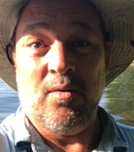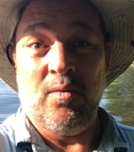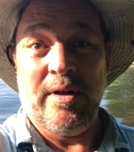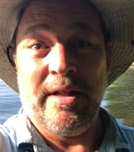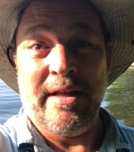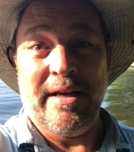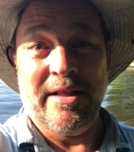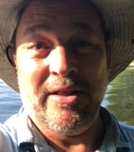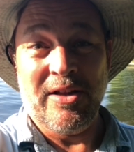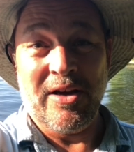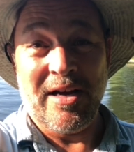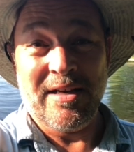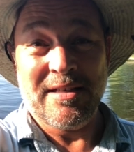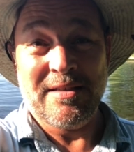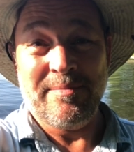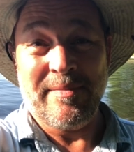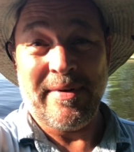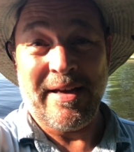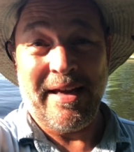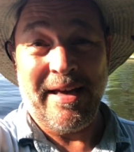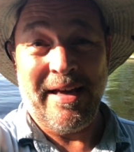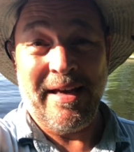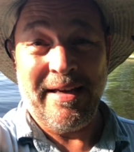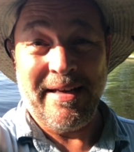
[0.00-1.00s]
Well, I lost
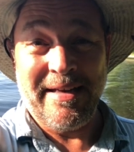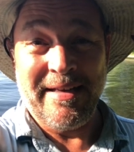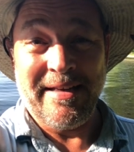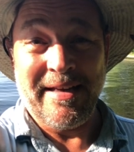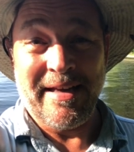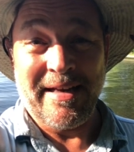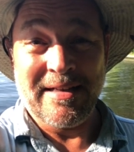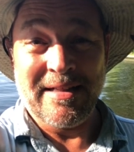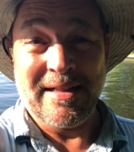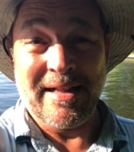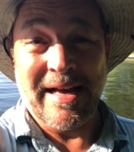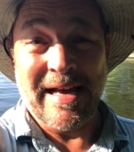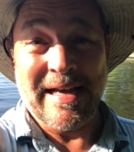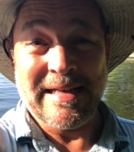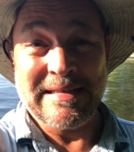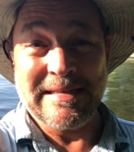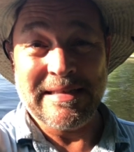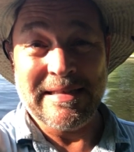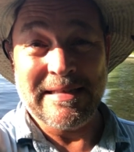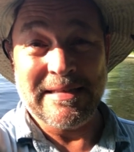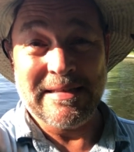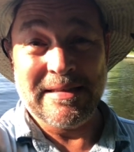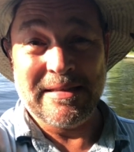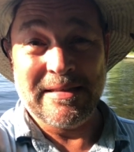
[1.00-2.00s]
my achy dad
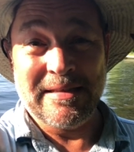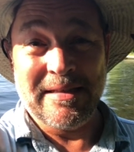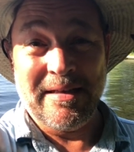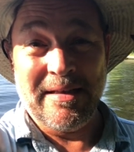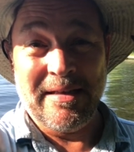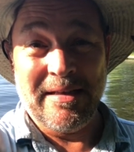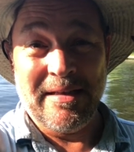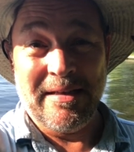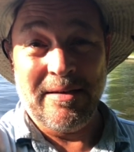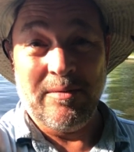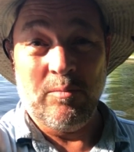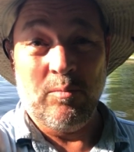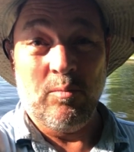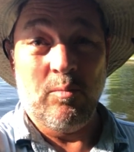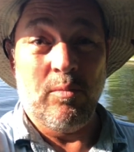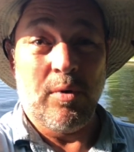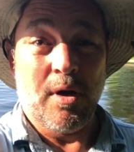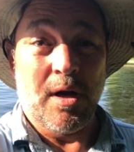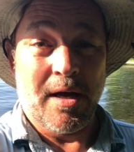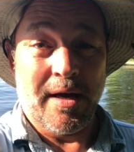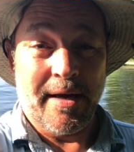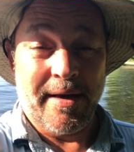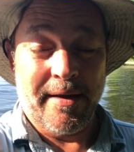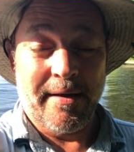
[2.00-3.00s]
glasses,
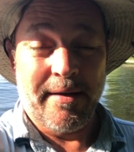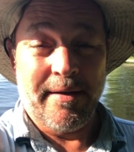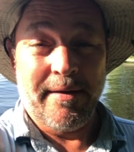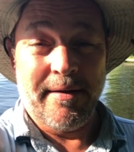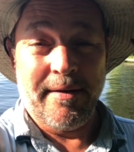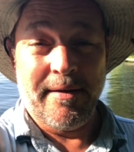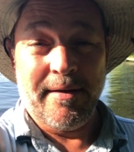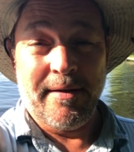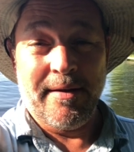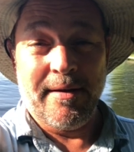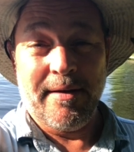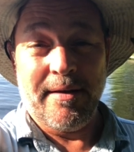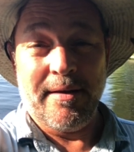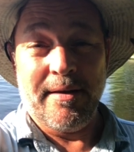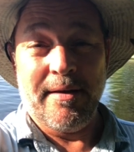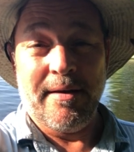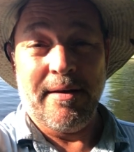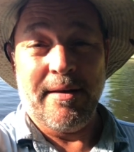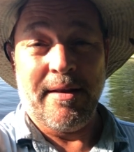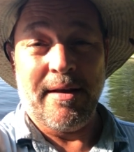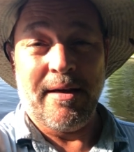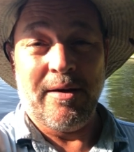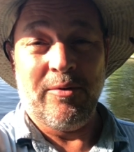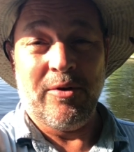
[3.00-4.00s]
but
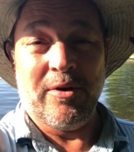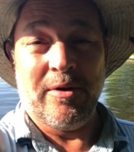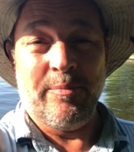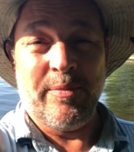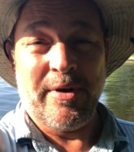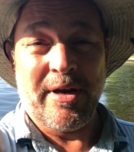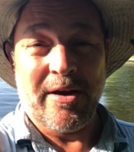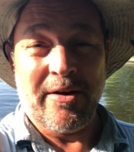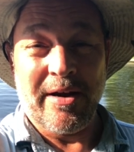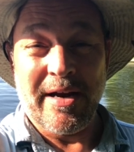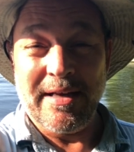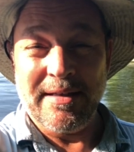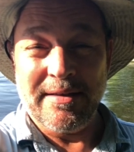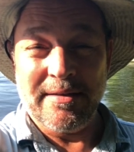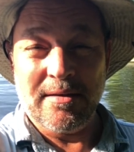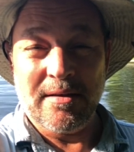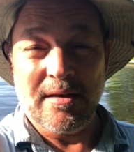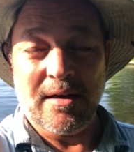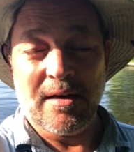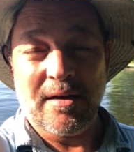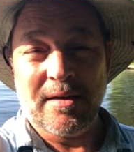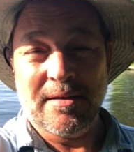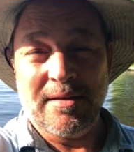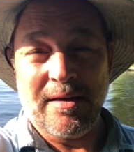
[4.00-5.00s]
they were a pair I had
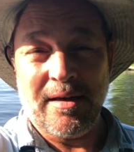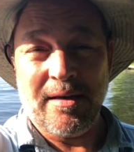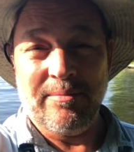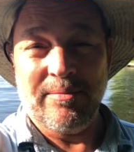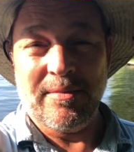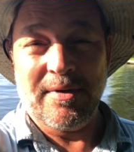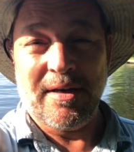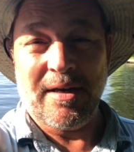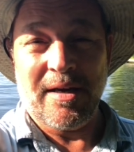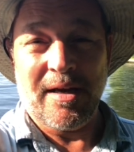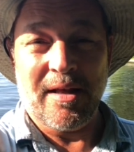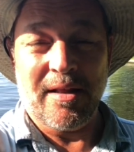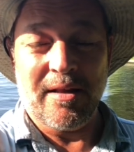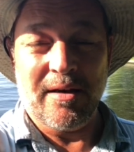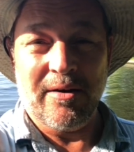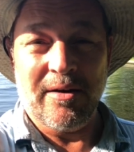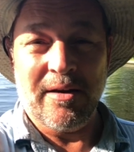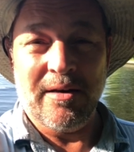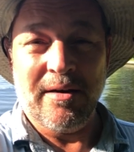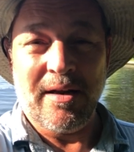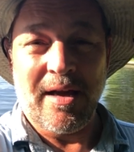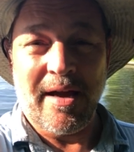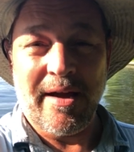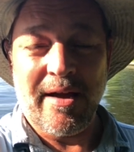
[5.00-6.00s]
duct taped together,
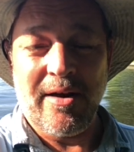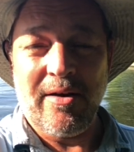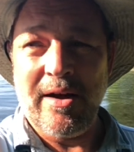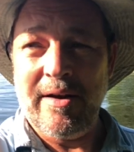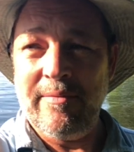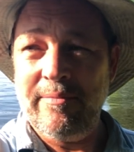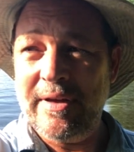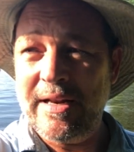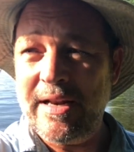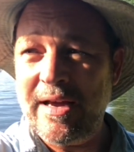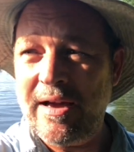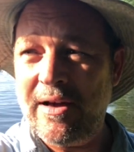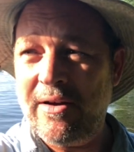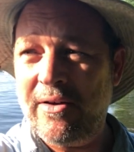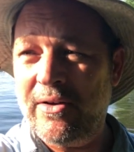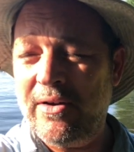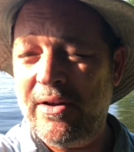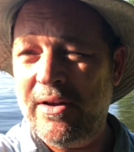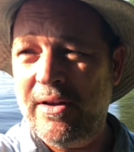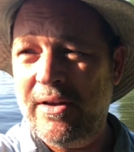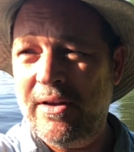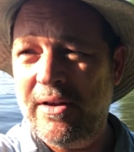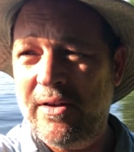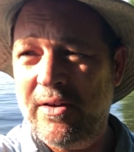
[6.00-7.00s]
and now I've been out
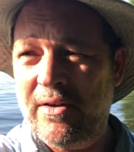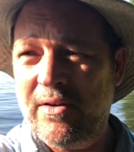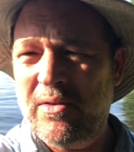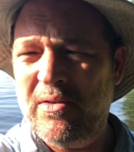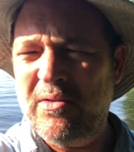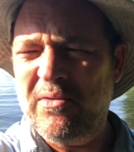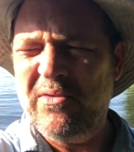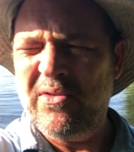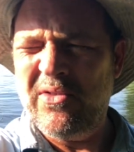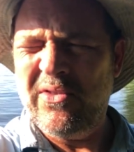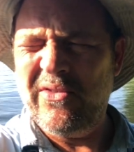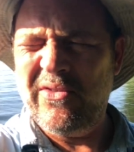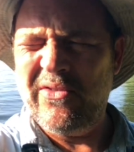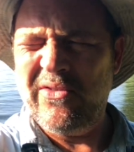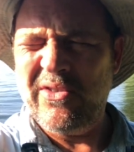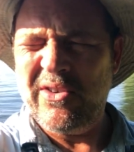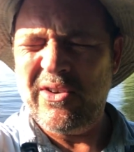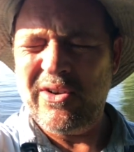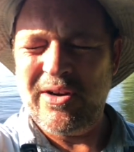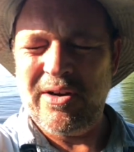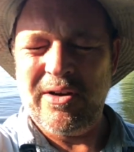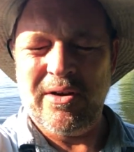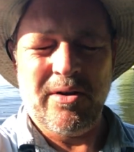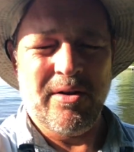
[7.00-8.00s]

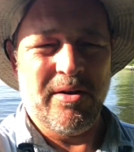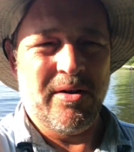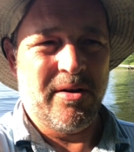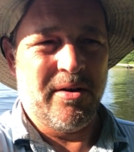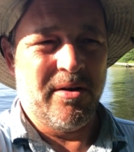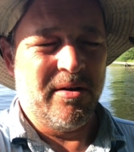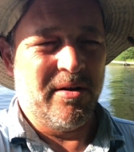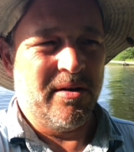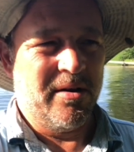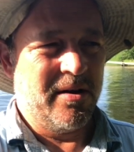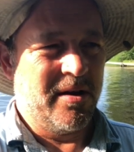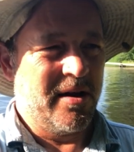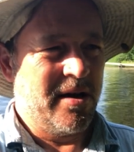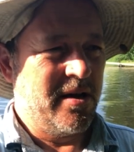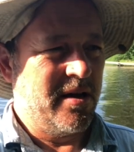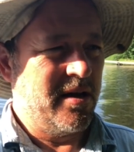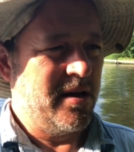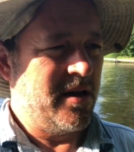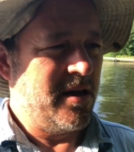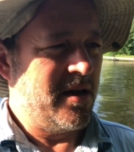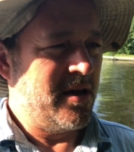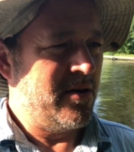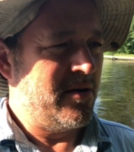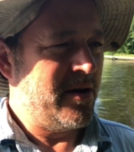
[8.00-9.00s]
for,
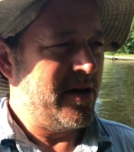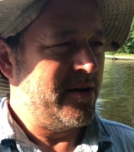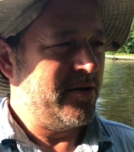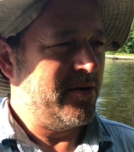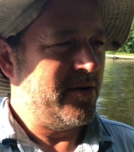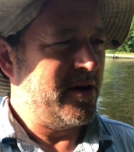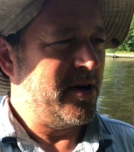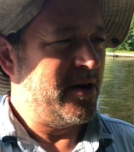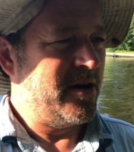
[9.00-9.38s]
oh, I don't